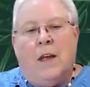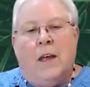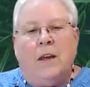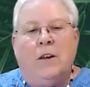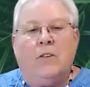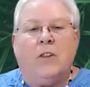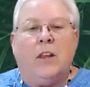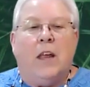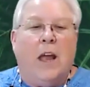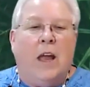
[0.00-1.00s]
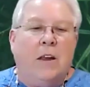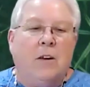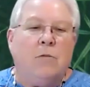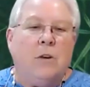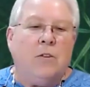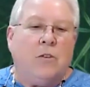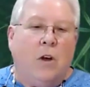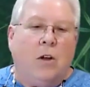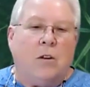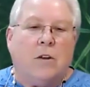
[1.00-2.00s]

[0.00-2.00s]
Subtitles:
It is the end result